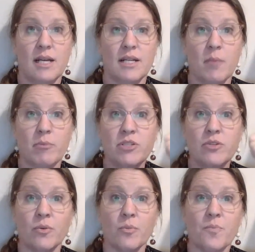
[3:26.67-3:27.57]
Number
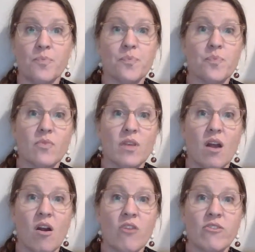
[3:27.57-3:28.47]
two,
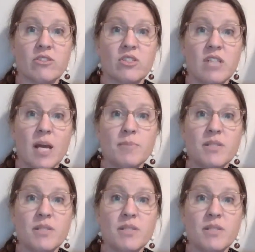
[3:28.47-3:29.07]
are there steps